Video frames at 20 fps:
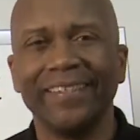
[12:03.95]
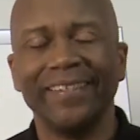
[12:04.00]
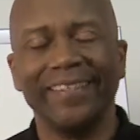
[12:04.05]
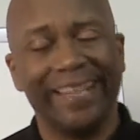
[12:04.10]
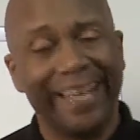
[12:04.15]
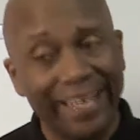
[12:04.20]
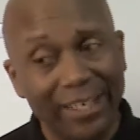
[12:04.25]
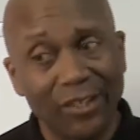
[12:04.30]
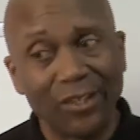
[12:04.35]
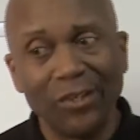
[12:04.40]

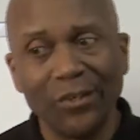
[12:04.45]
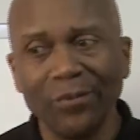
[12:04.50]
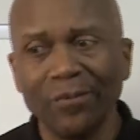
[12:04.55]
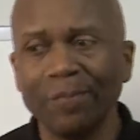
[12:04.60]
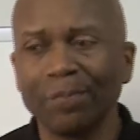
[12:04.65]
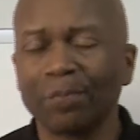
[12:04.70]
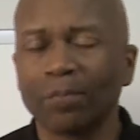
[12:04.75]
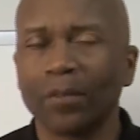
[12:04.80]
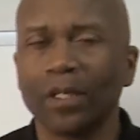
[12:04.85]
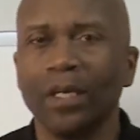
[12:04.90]
Day 2
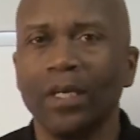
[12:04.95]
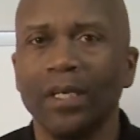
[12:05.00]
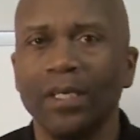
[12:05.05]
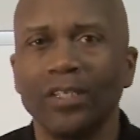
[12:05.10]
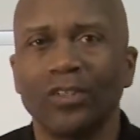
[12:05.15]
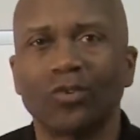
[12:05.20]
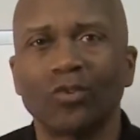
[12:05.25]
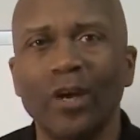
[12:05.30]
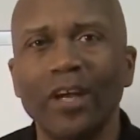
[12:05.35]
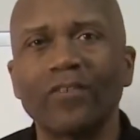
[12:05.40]

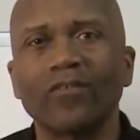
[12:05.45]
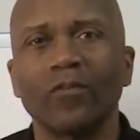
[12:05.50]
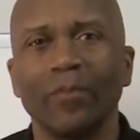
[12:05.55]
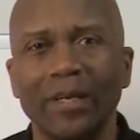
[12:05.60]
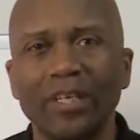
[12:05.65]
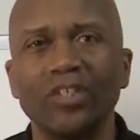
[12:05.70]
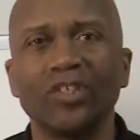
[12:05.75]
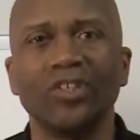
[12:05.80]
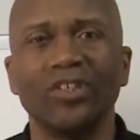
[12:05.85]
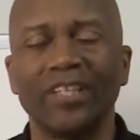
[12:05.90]
is
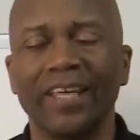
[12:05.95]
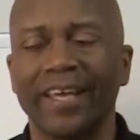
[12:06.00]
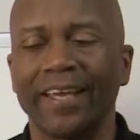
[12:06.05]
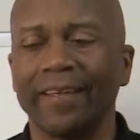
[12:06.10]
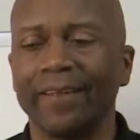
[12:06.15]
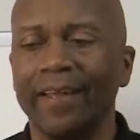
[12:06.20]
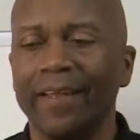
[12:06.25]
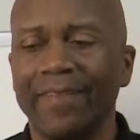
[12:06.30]
transformation day.